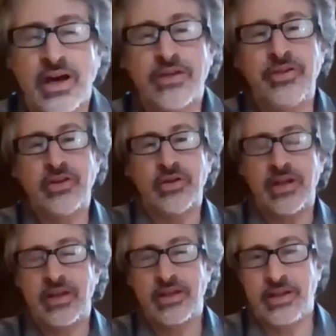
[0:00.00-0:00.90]
I think you're
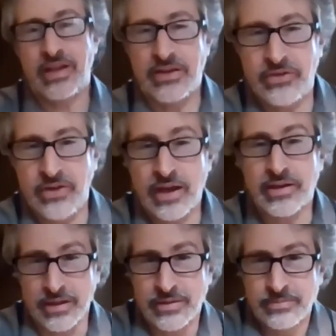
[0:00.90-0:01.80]
getting it
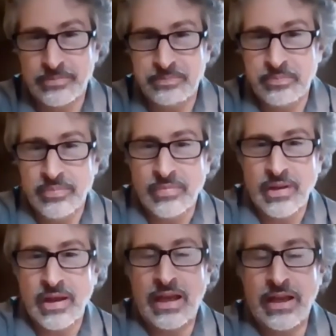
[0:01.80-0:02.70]
exactly.
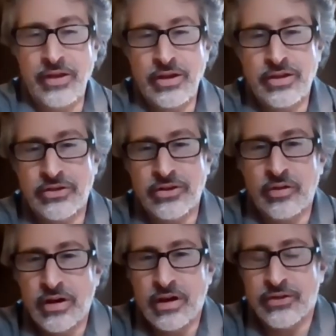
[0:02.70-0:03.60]
And I think this is a
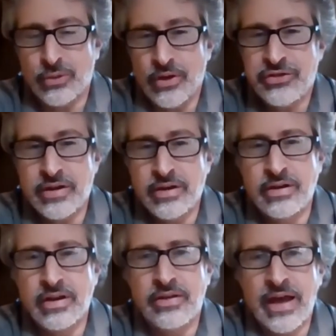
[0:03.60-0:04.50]
very nice
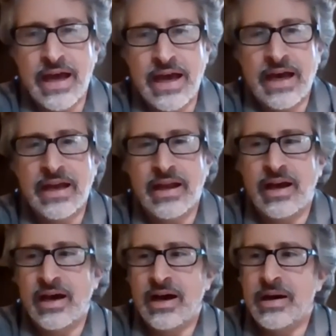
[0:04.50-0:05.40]
question that
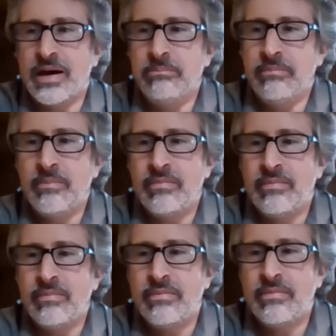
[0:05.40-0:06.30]
I
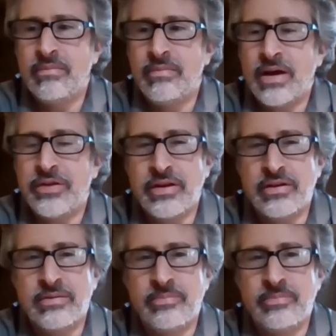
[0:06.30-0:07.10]
think